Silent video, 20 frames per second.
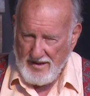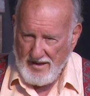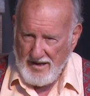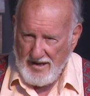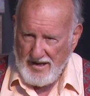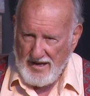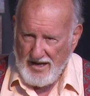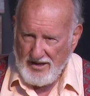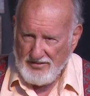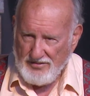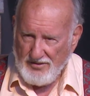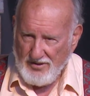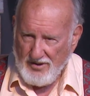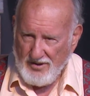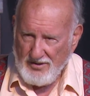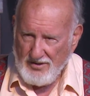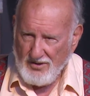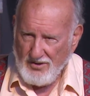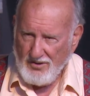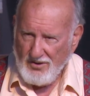And I
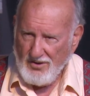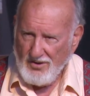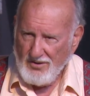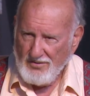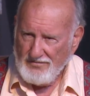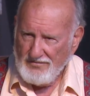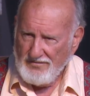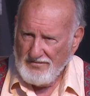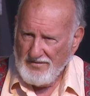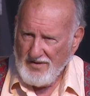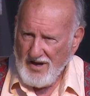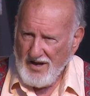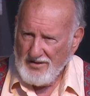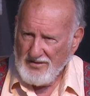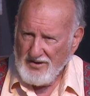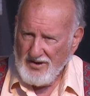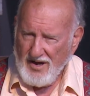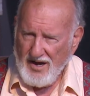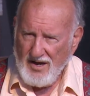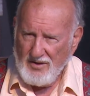thought, oh,
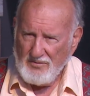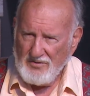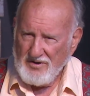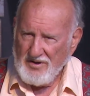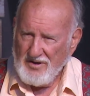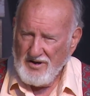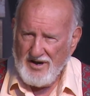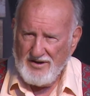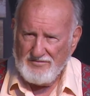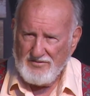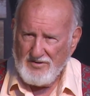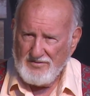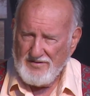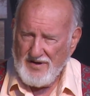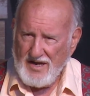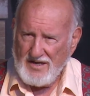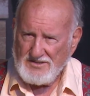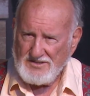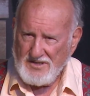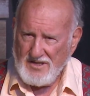Father, I would never have
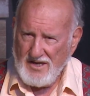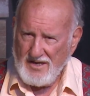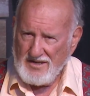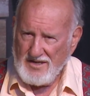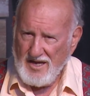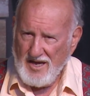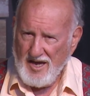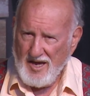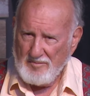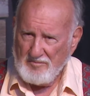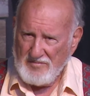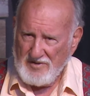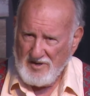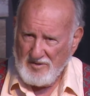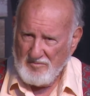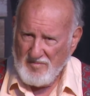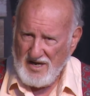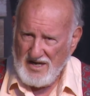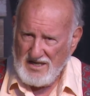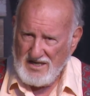asked that to happen
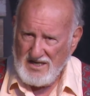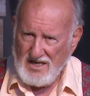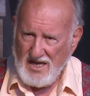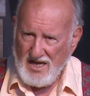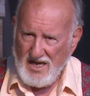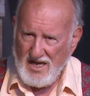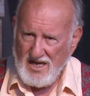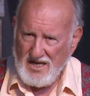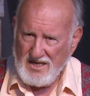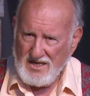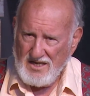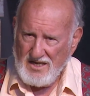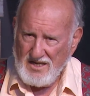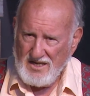to my dad.